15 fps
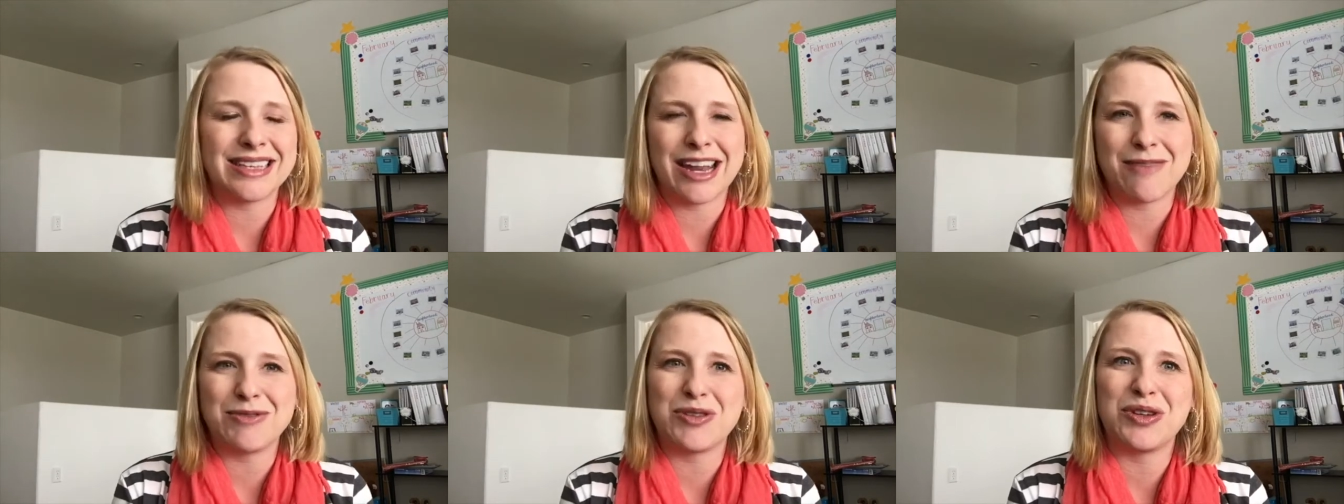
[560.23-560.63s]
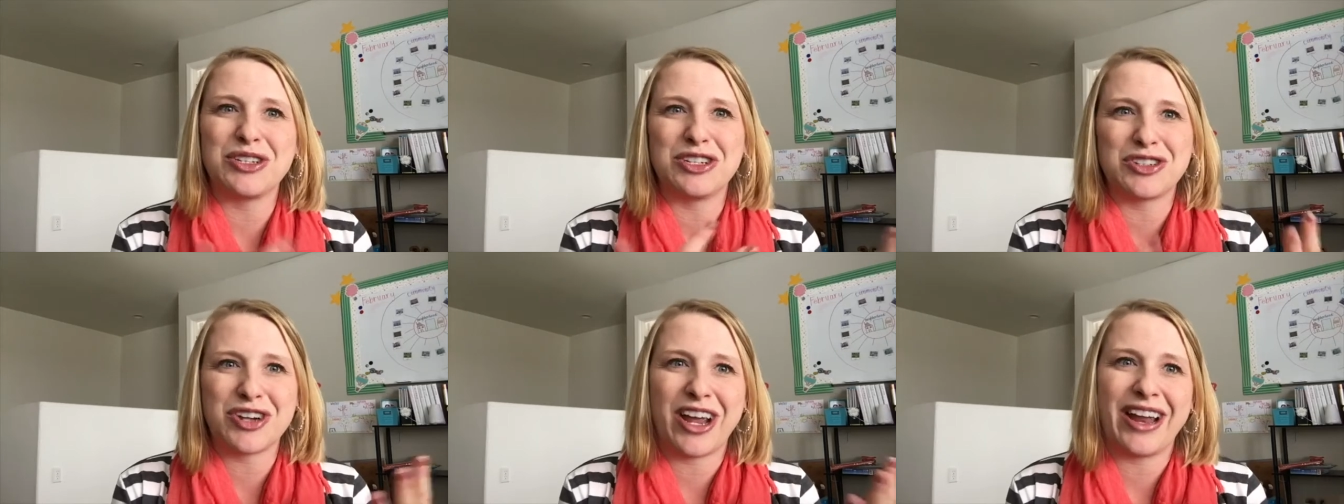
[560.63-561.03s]
that I'm doing
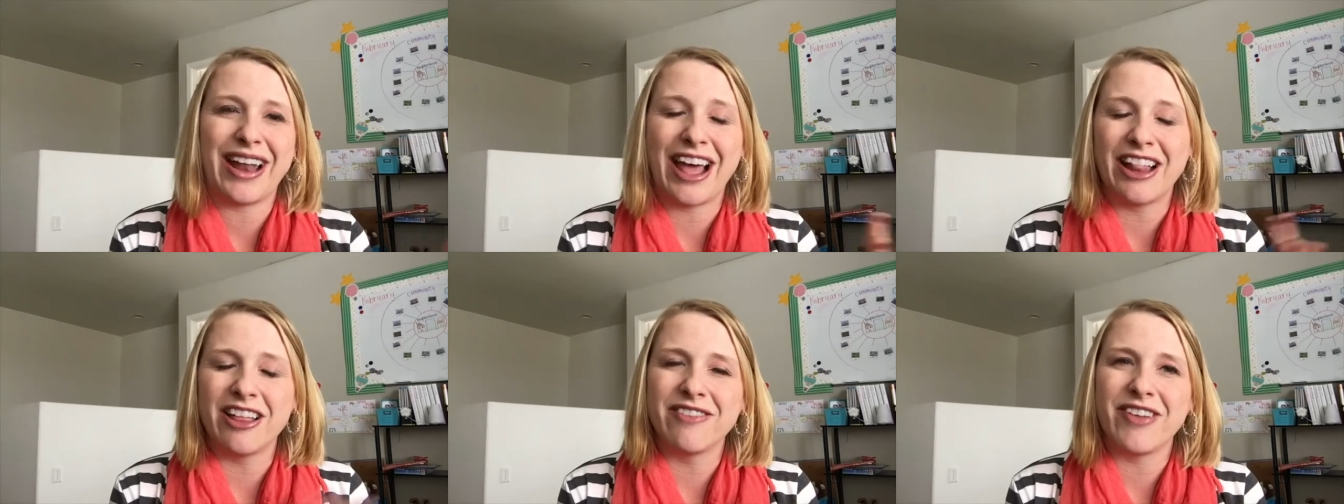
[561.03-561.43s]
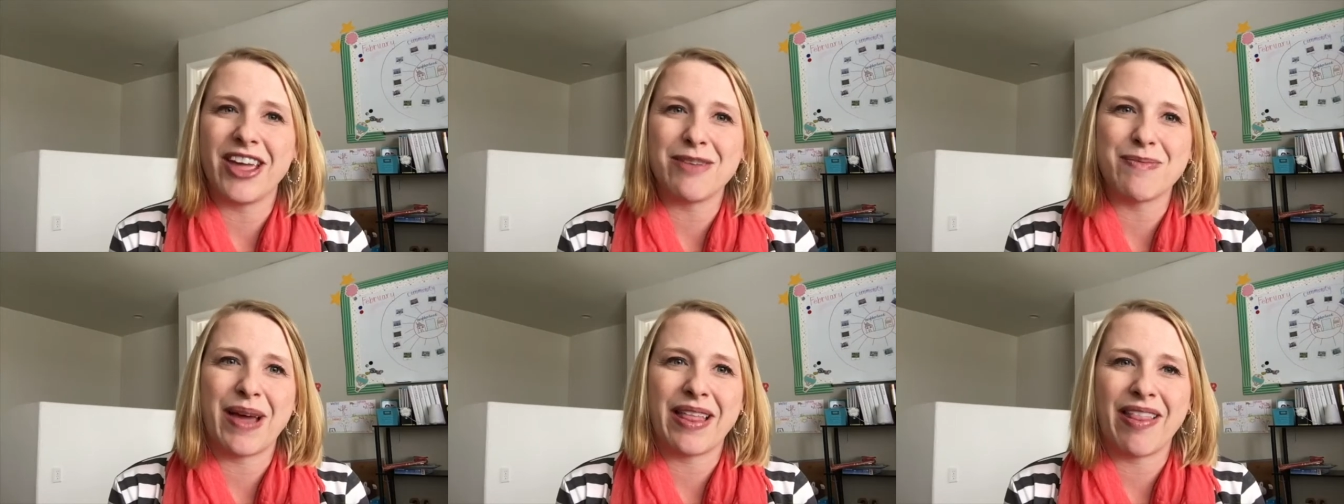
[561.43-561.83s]
to try and
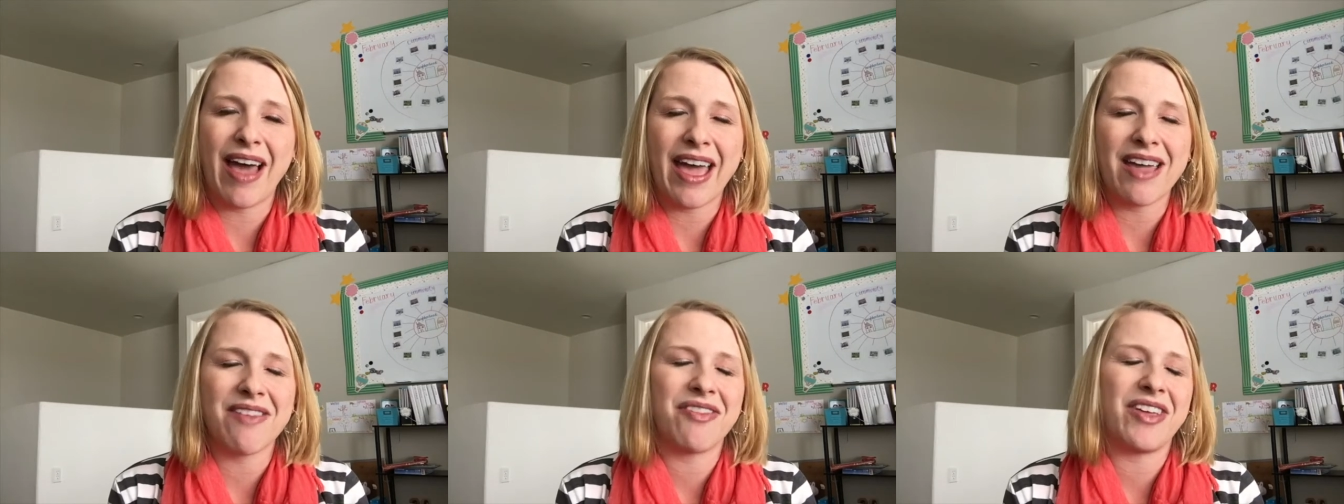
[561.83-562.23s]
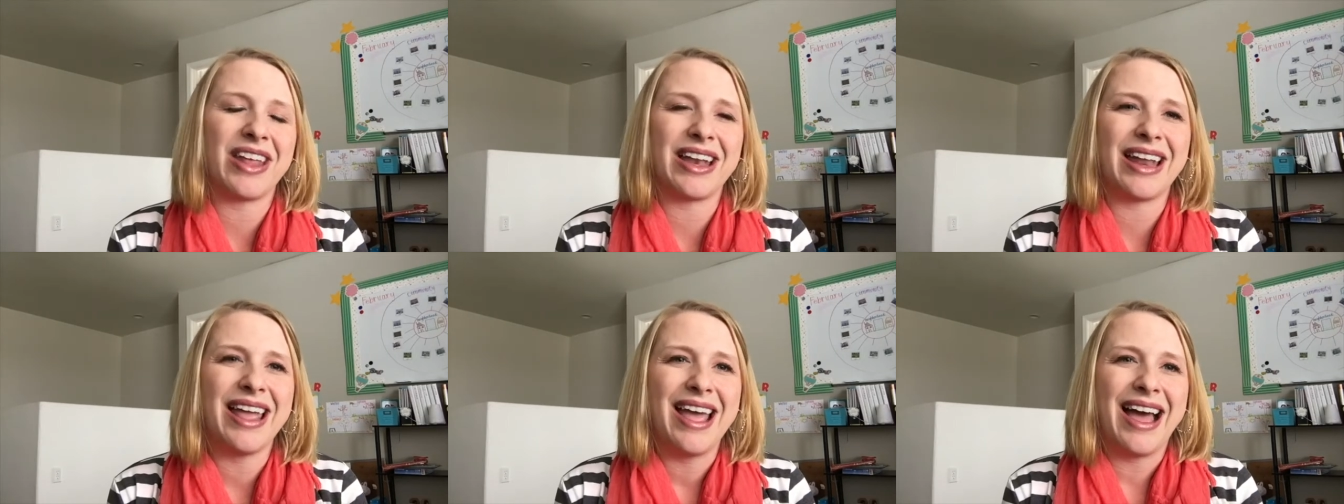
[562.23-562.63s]
elevate my life
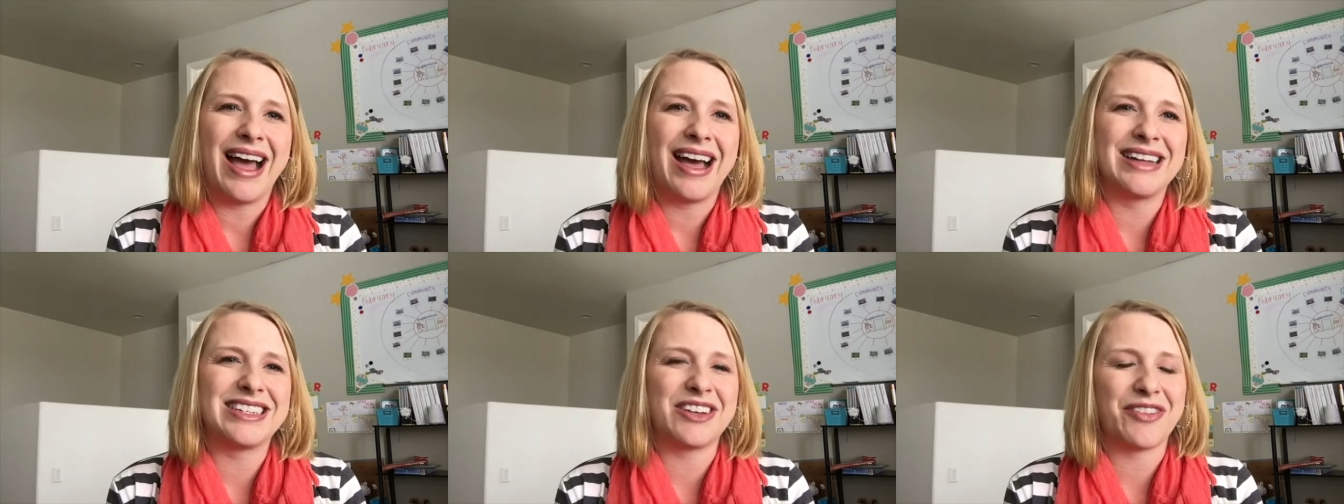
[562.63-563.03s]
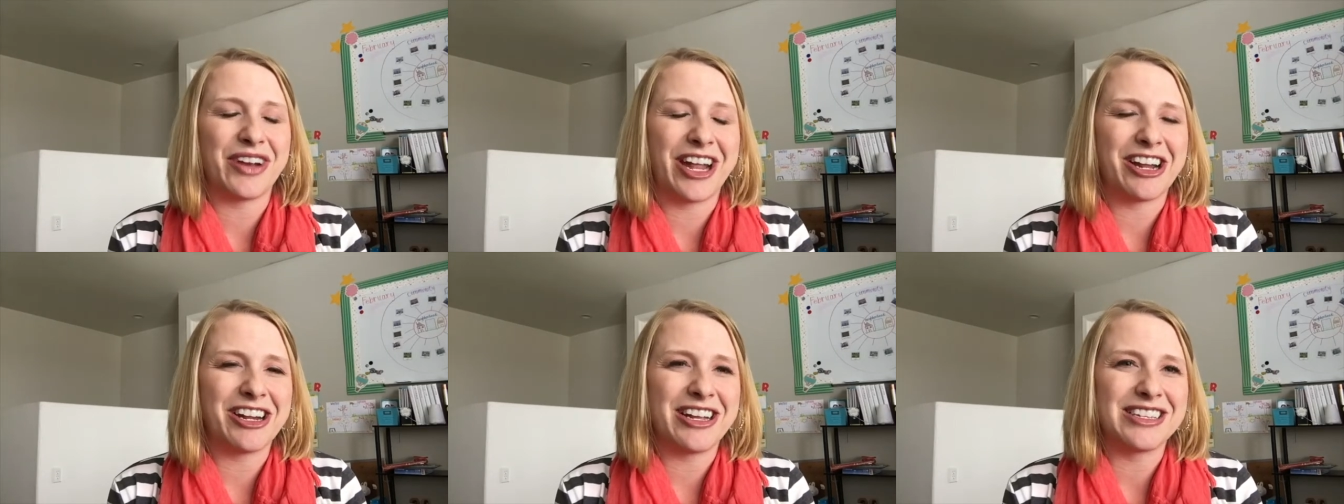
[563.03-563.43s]
and
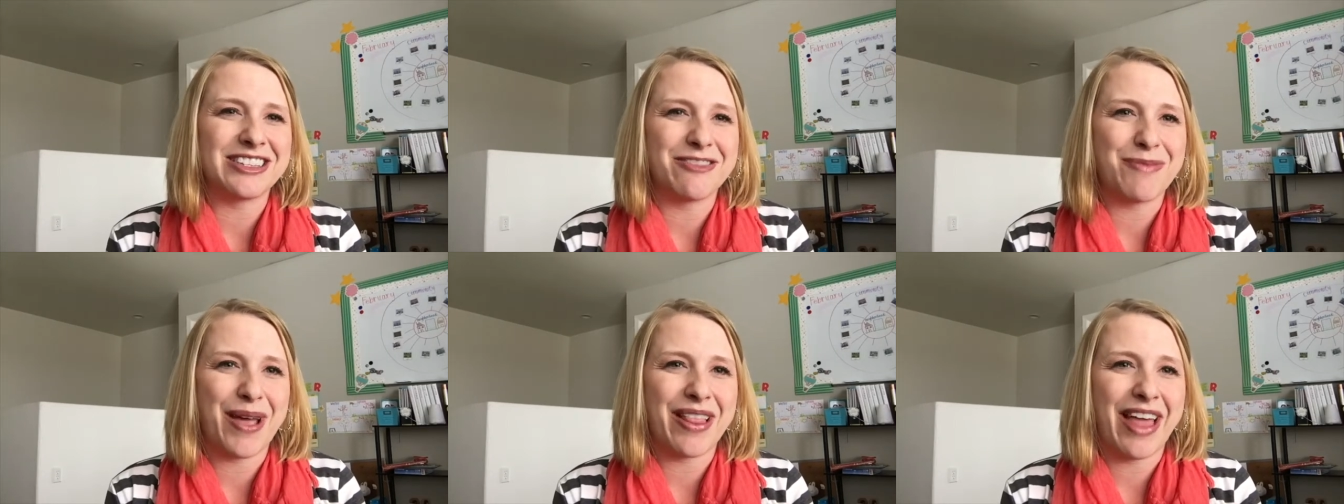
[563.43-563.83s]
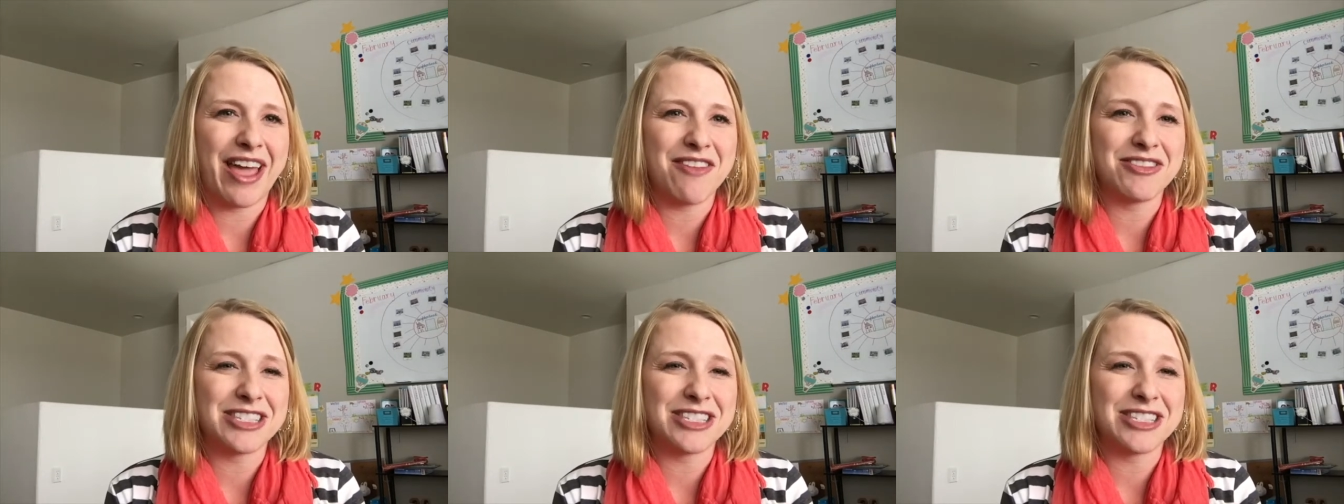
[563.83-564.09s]
different areas of my life.